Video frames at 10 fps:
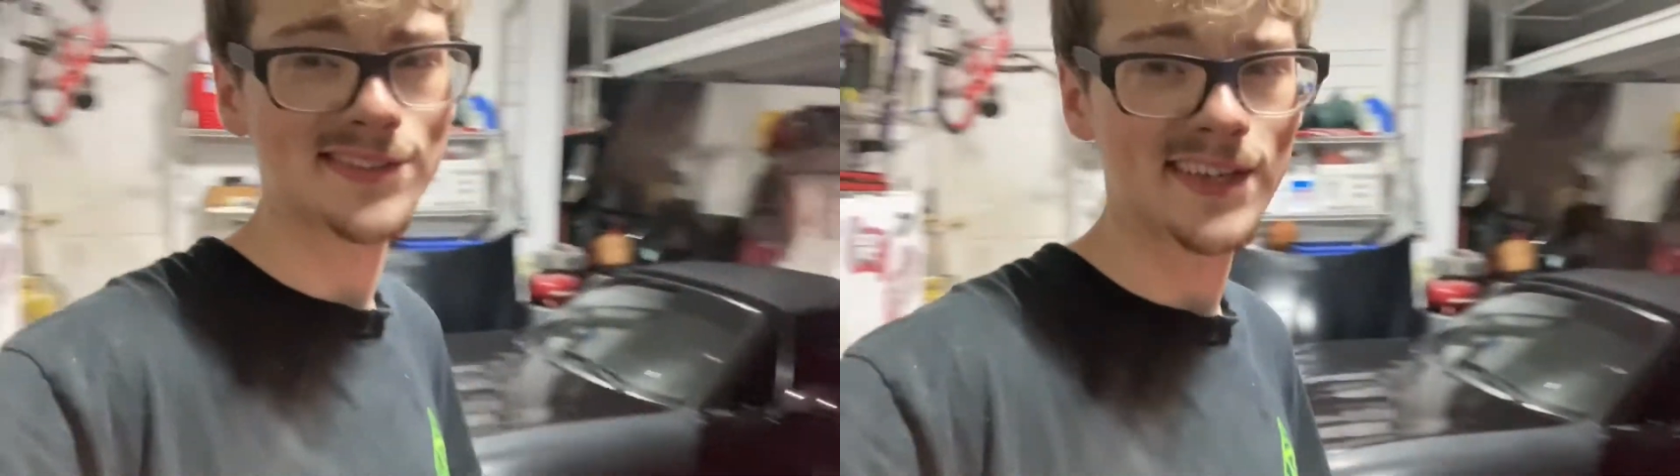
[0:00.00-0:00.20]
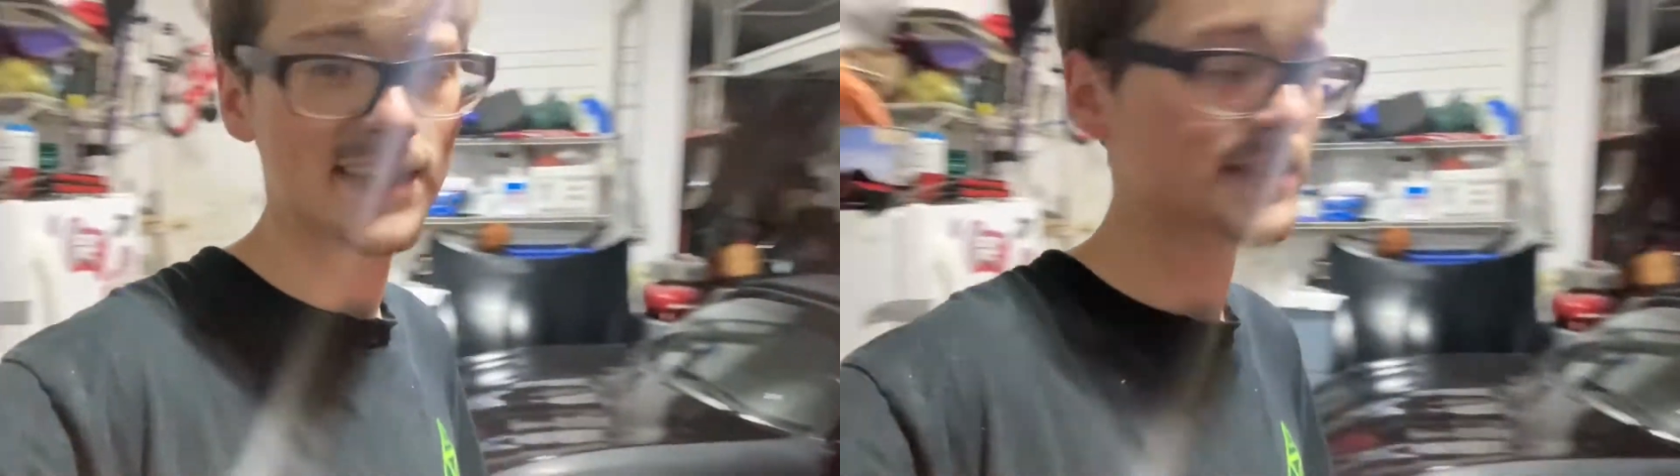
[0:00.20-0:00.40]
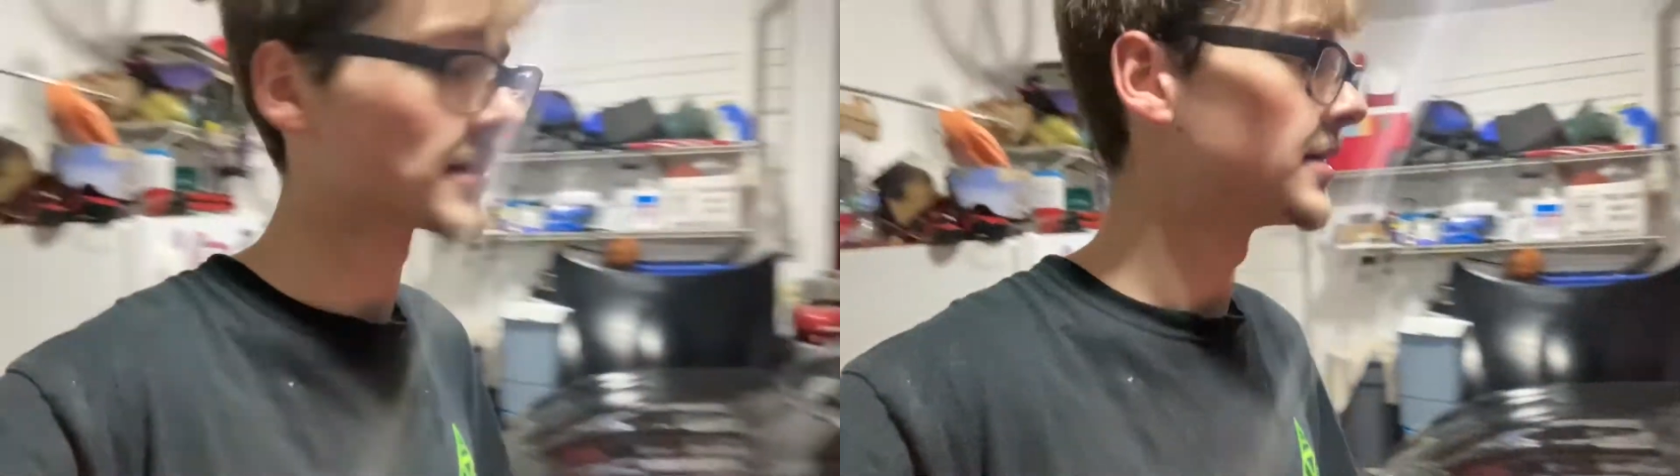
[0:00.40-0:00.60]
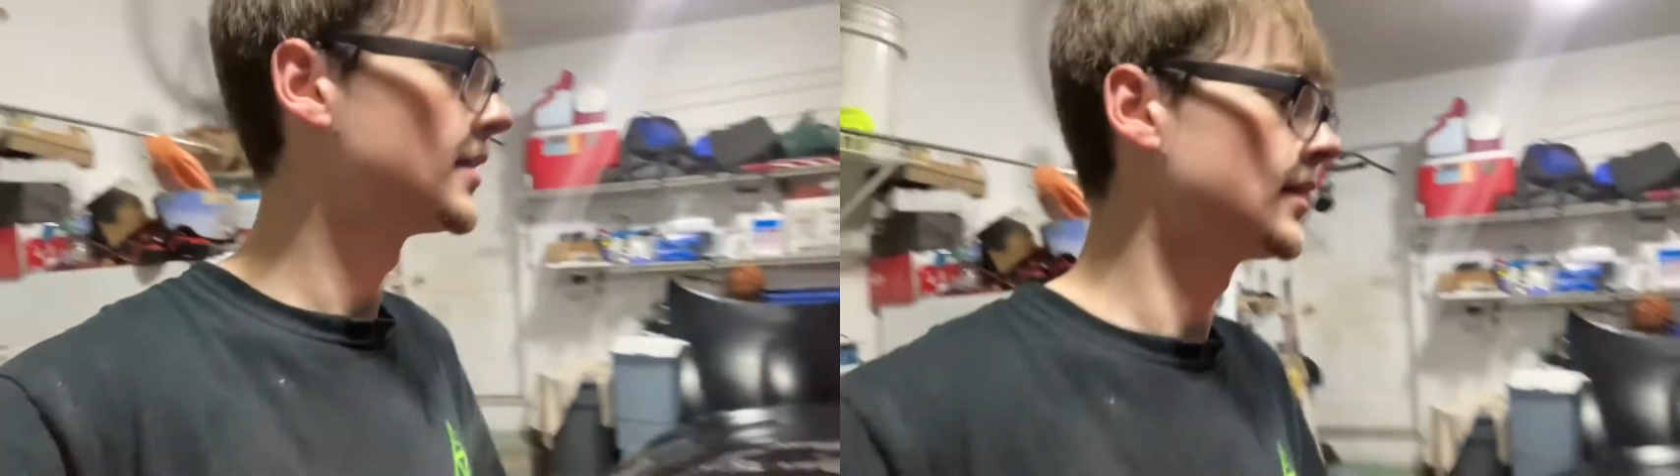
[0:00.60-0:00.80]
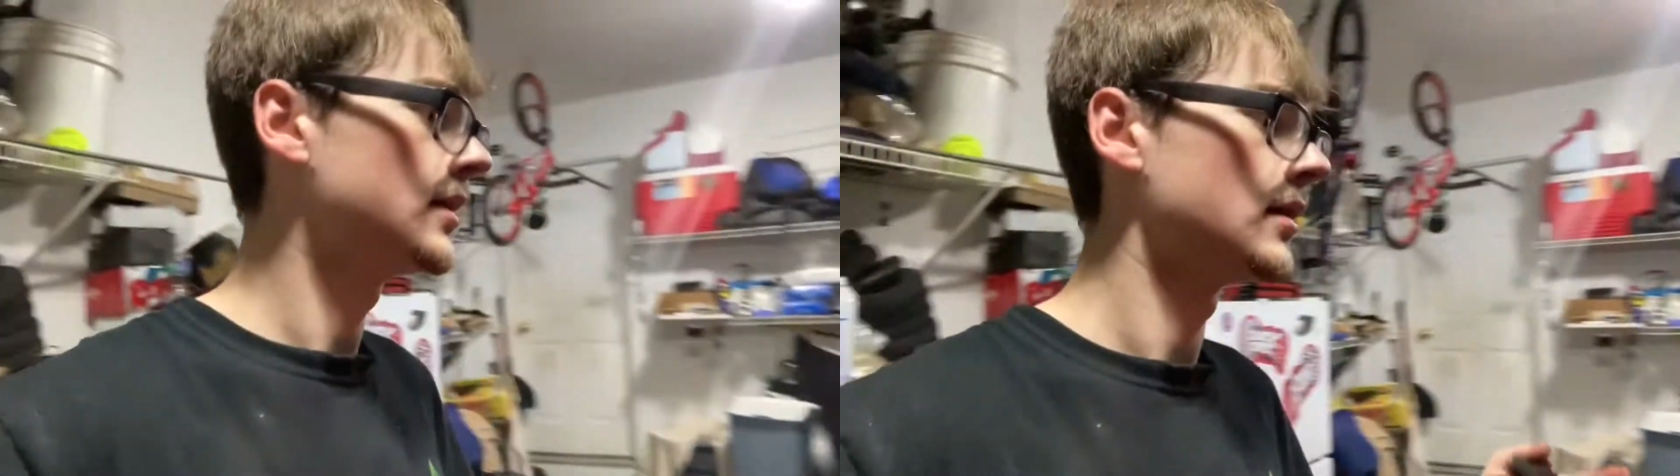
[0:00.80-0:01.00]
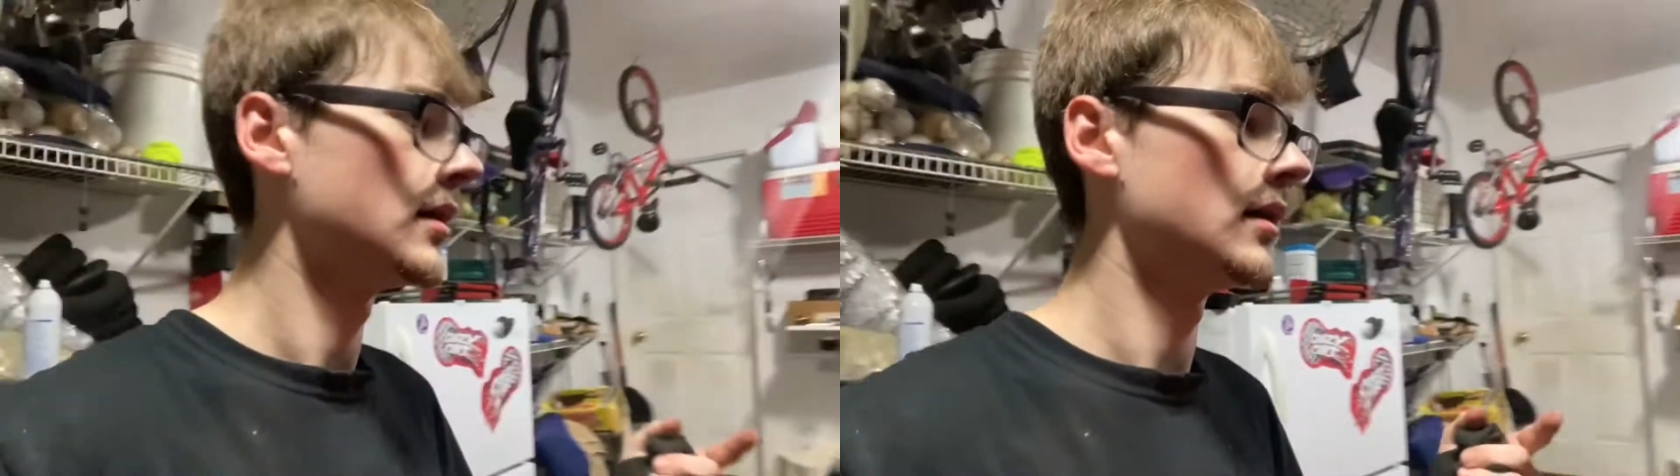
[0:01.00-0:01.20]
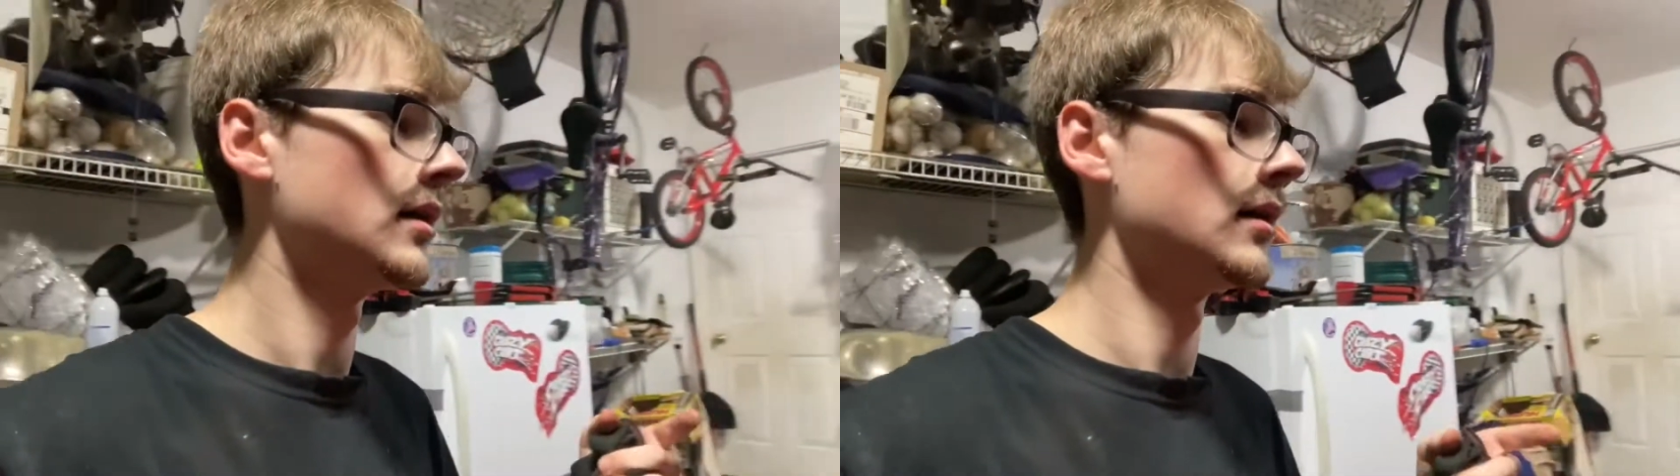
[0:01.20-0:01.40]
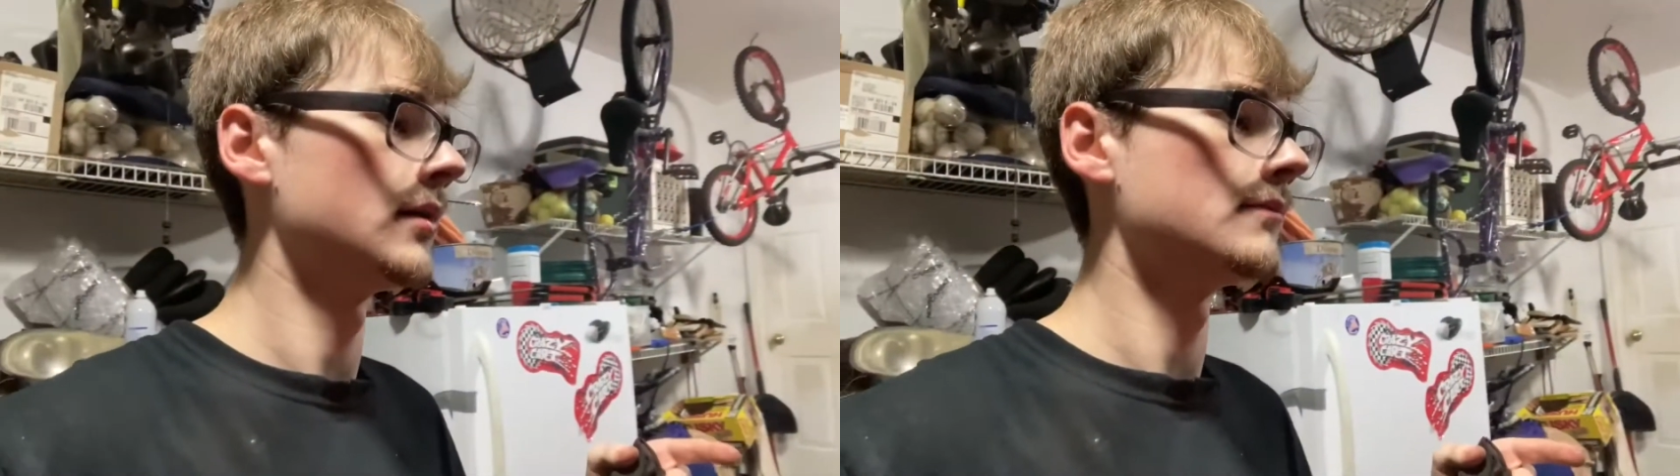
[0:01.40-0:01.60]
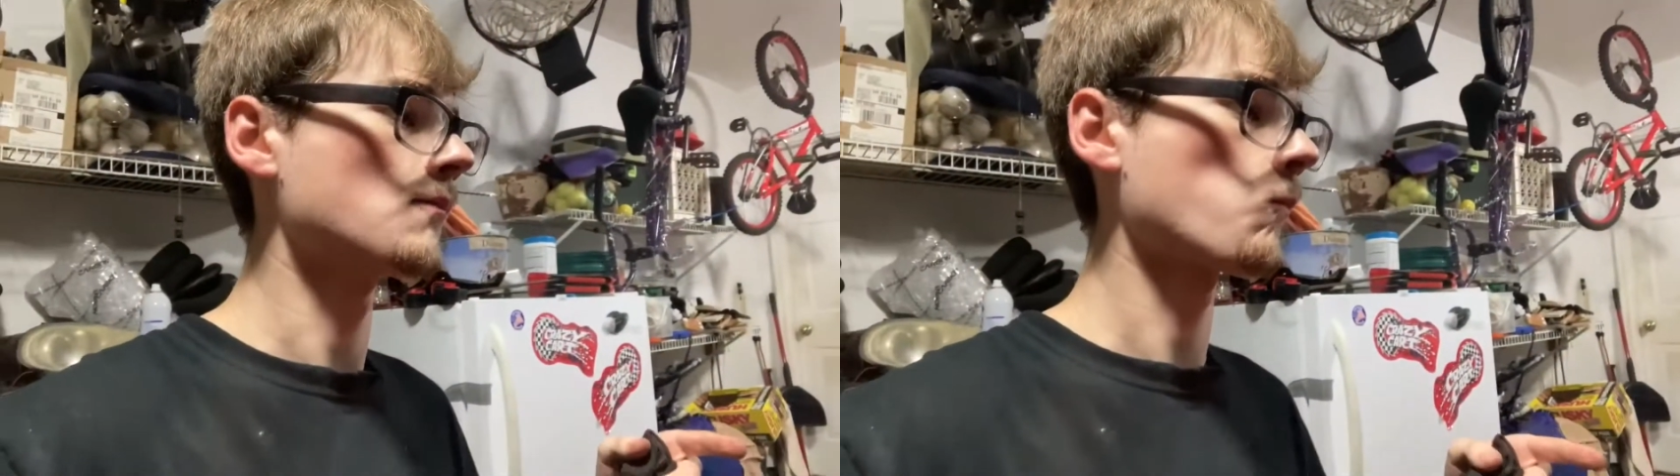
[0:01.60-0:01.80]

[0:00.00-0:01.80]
case. Um,